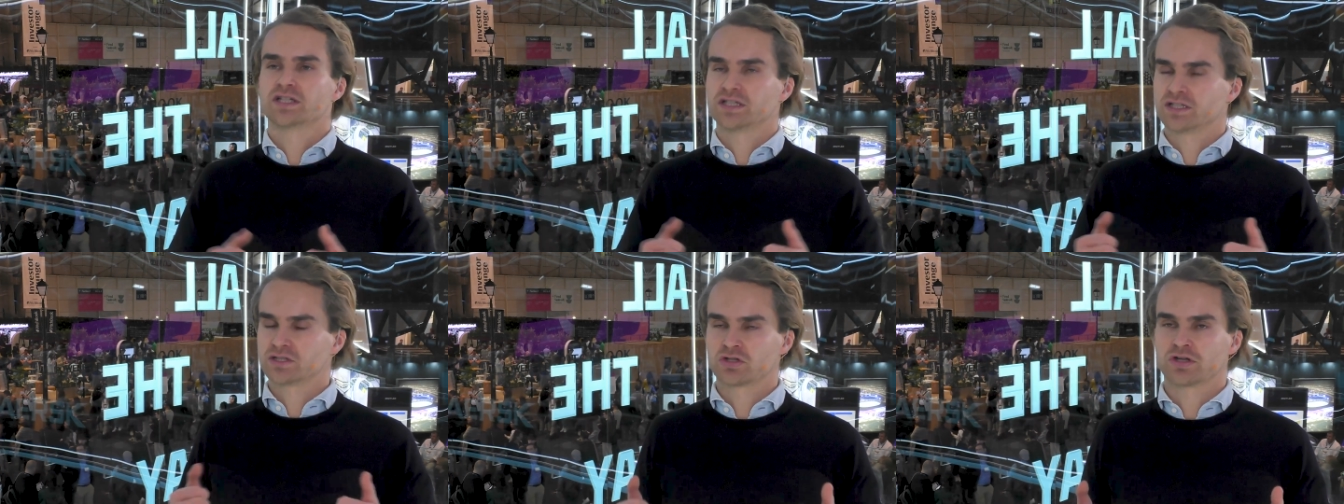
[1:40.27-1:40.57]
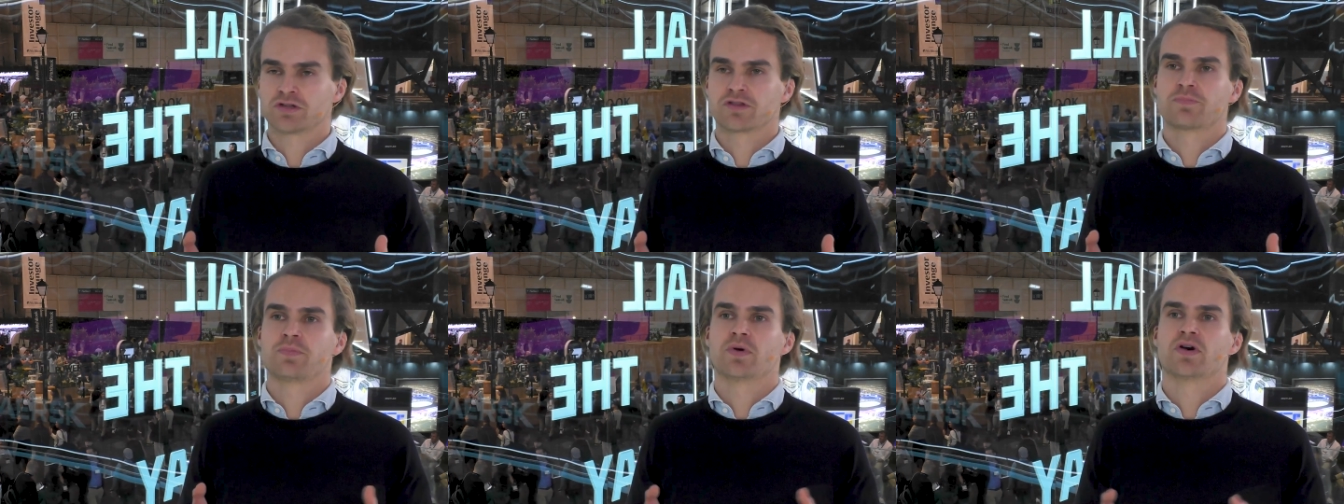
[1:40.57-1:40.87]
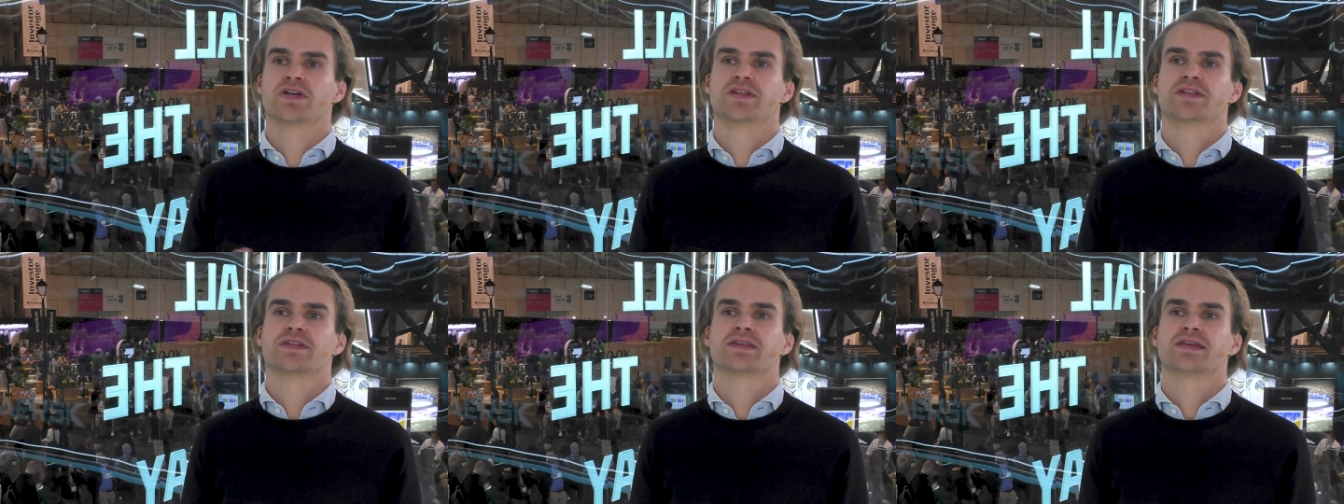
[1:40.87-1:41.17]
and the
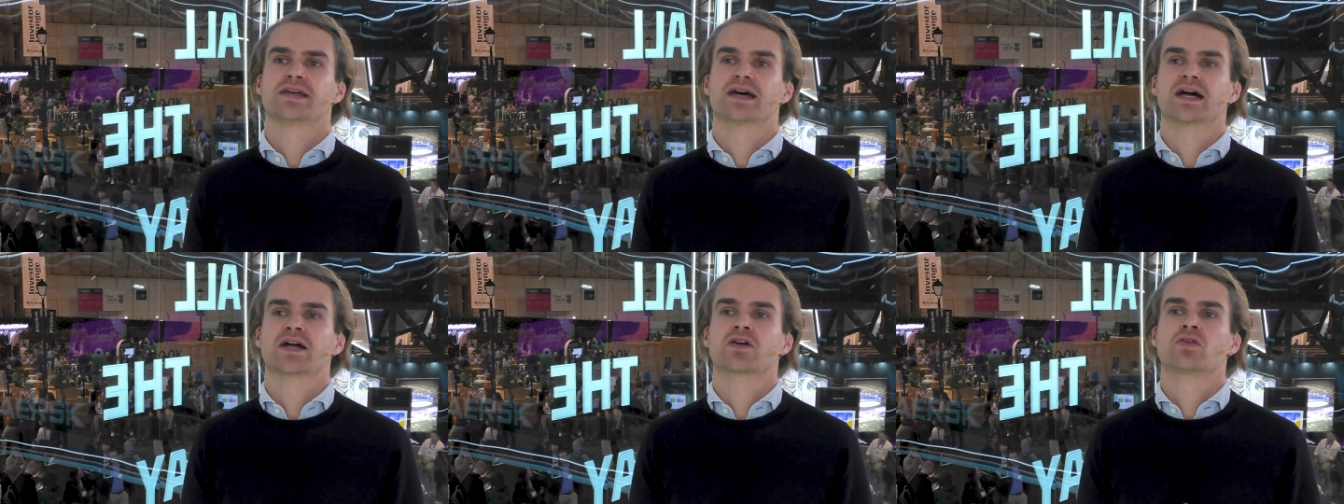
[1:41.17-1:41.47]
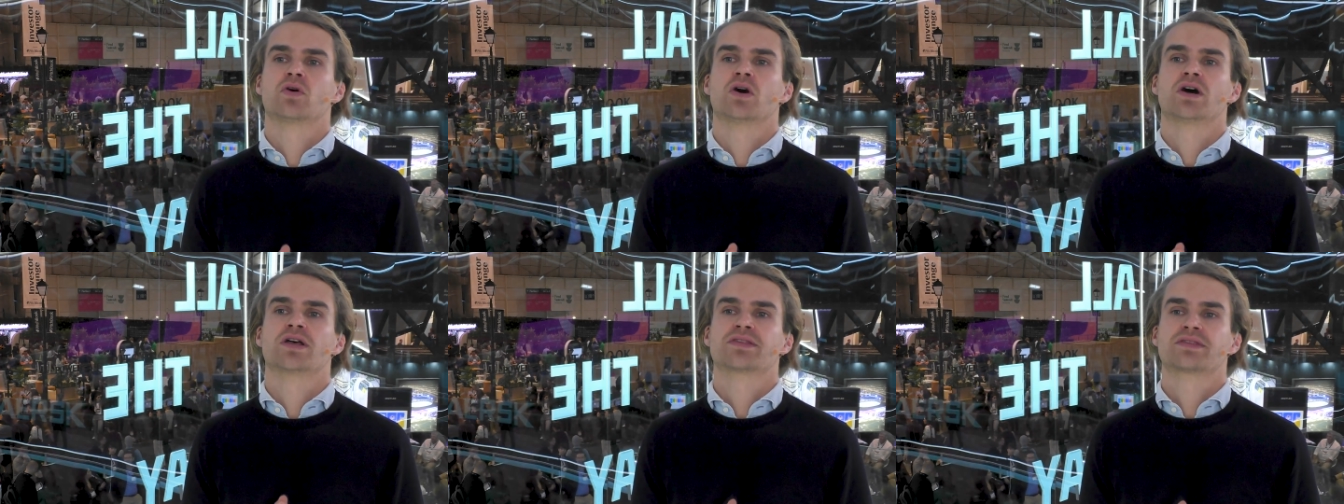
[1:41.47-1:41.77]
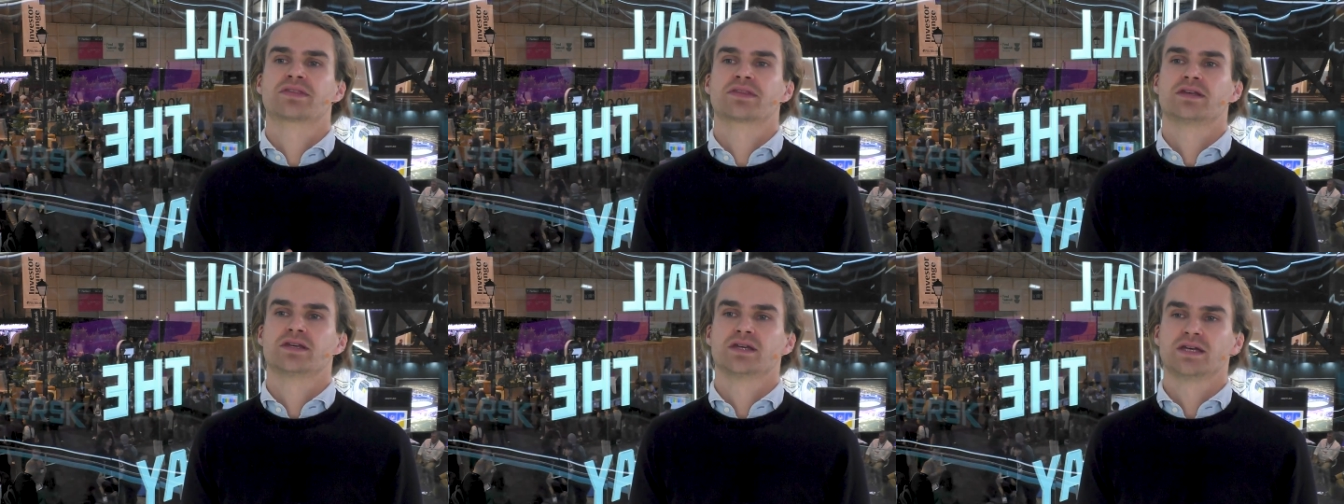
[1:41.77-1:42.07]
transparency
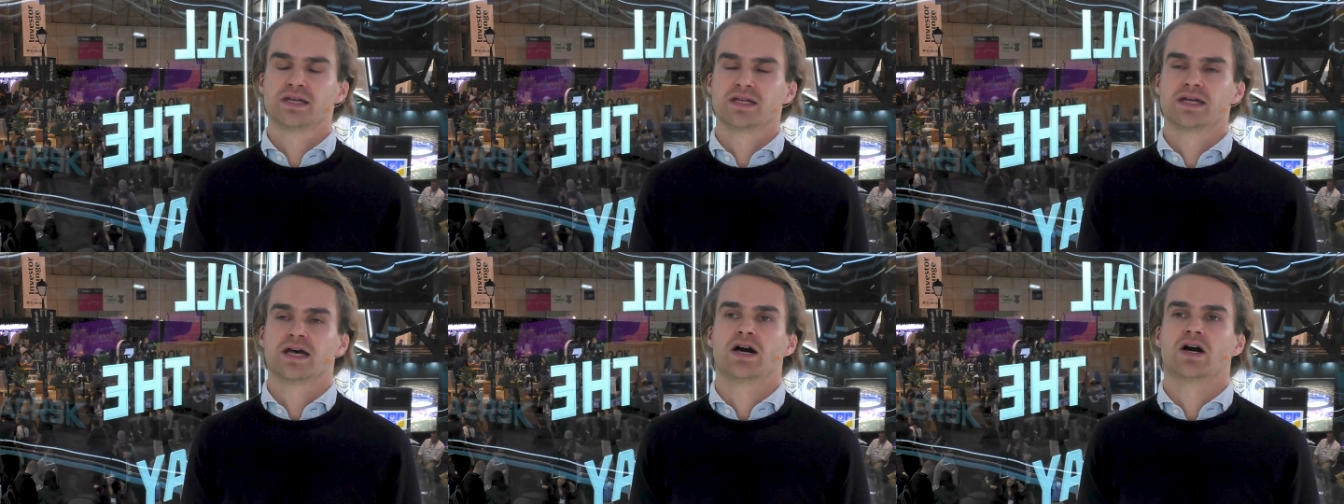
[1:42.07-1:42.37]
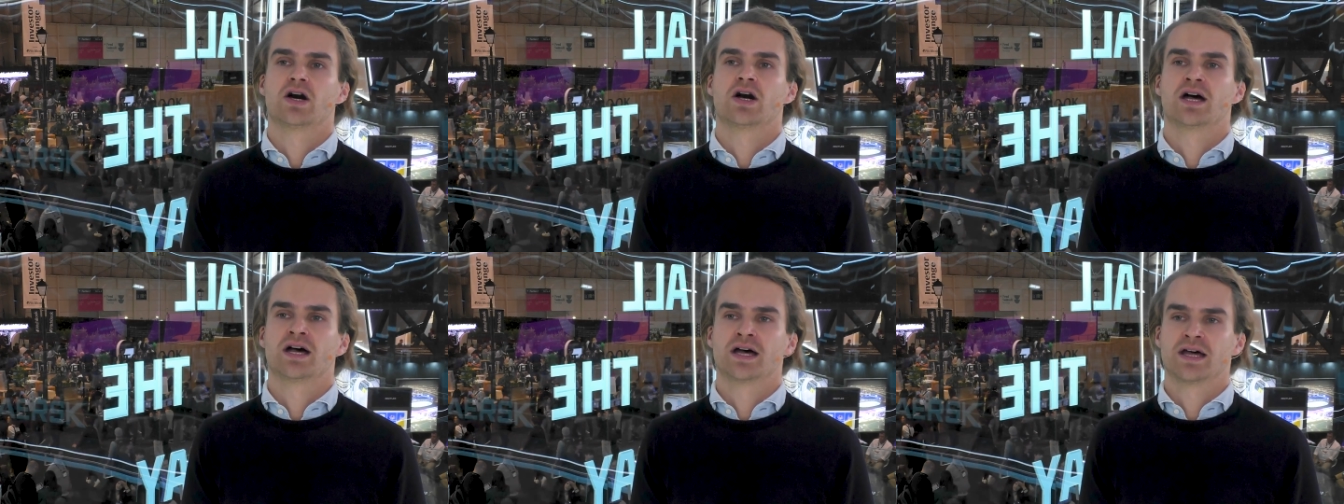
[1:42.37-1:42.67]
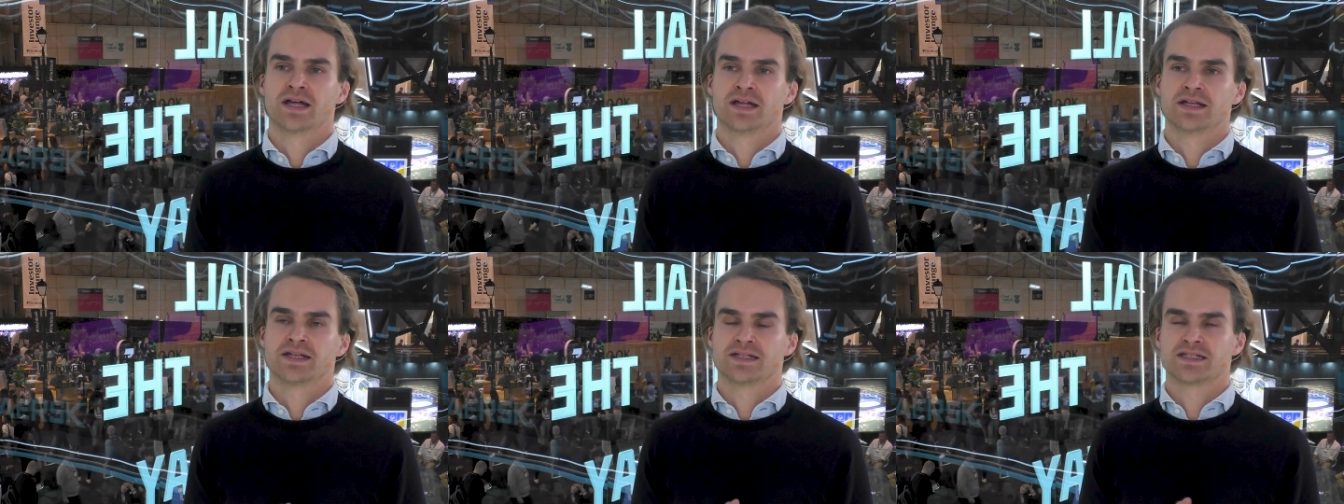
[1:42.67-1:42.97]
across
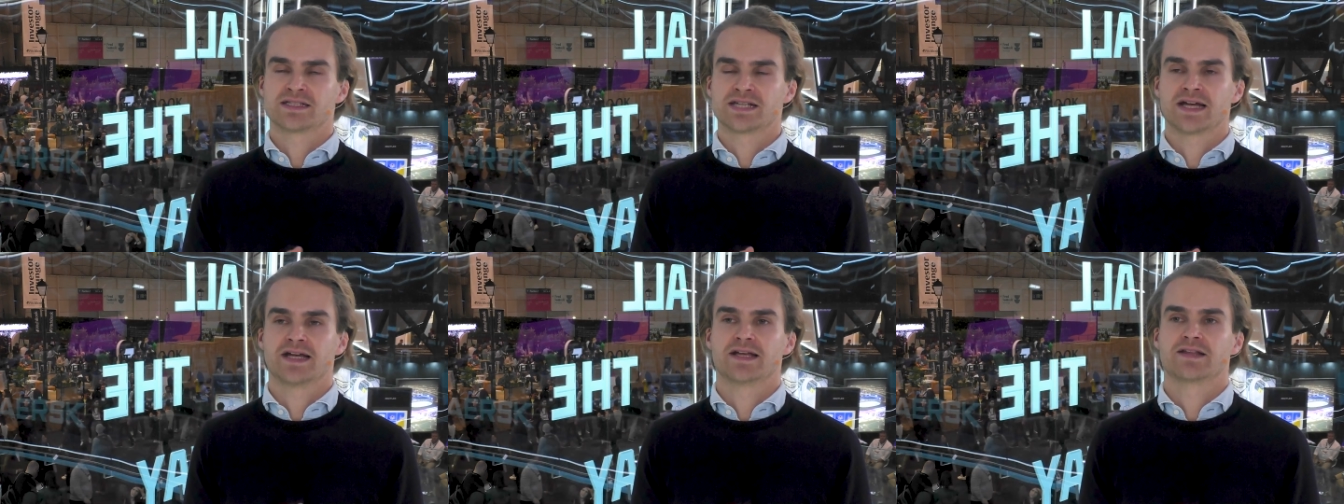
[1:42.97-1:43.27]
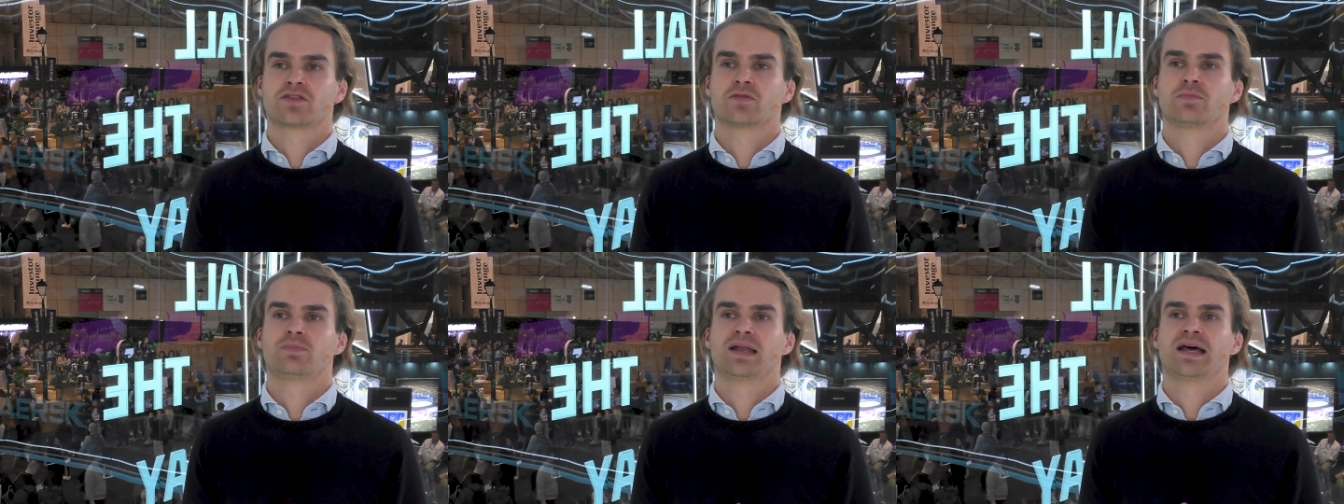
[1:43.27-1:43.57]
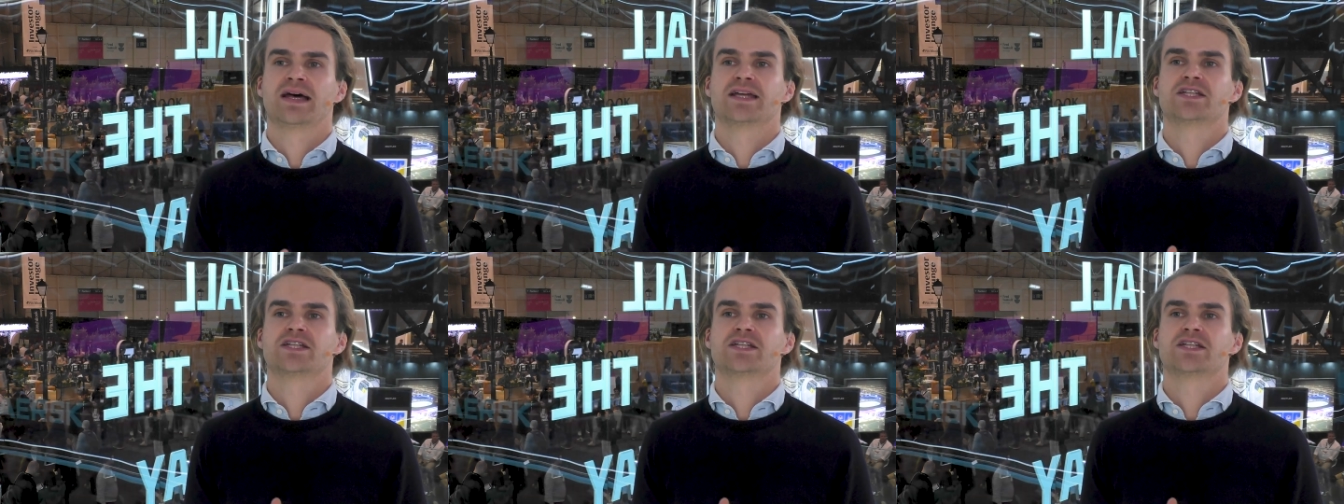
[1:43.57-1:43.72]
uh, the entire supply